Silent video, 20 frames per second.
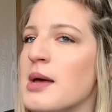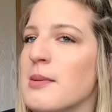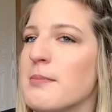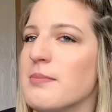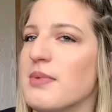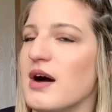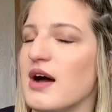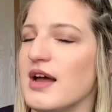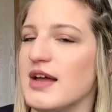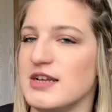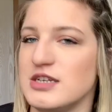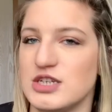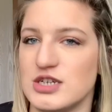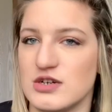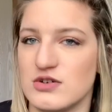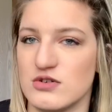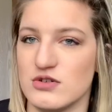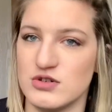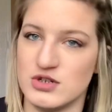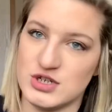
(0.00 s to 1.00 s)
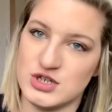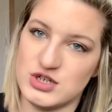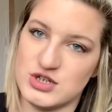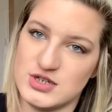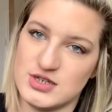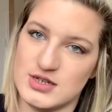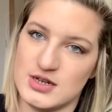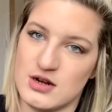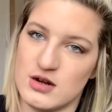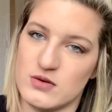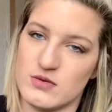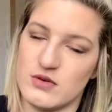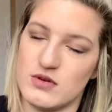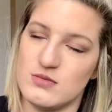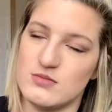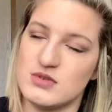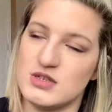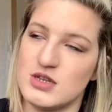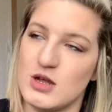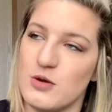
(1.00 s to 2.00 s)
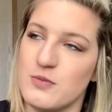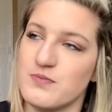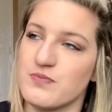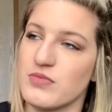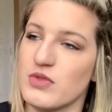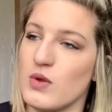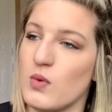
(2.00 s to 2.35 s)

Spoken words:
But in general, she's just in our room. So